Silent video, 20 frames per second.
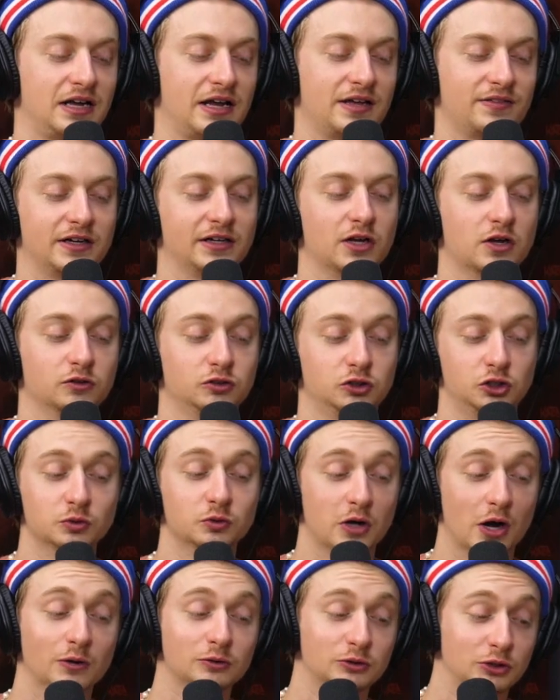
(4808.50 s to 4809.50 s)
and they go, "Do
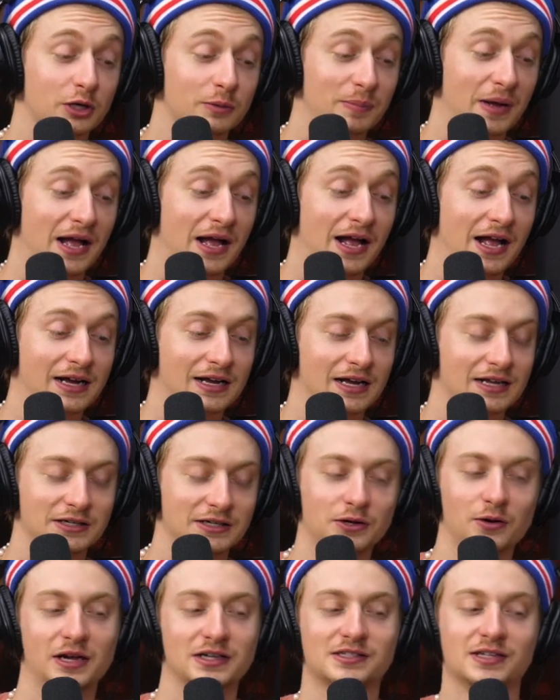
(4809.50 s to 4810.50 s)
you know Dertbag?"
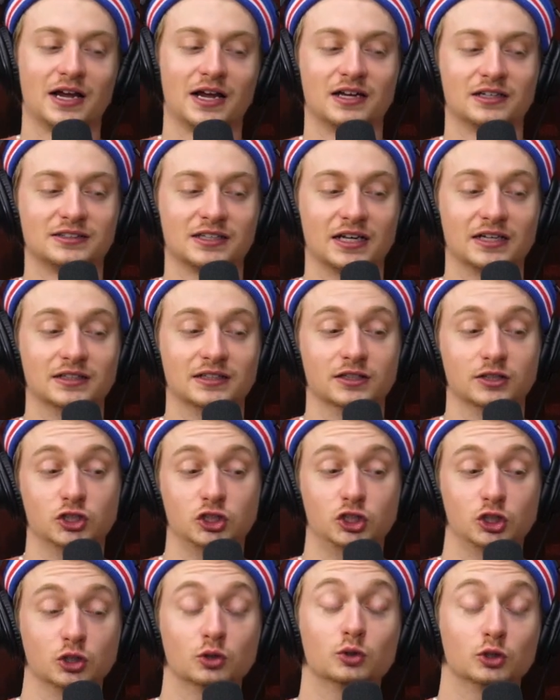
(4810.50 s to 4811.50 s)
And you know what I say? I said,
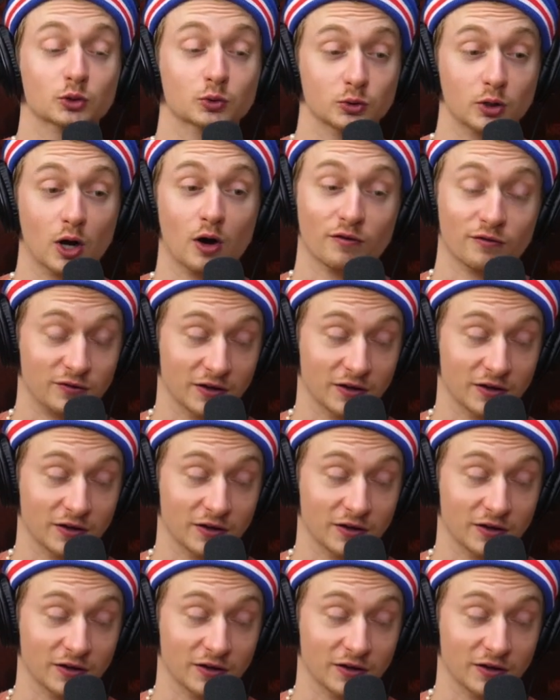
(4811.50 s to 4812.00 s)
"Do you know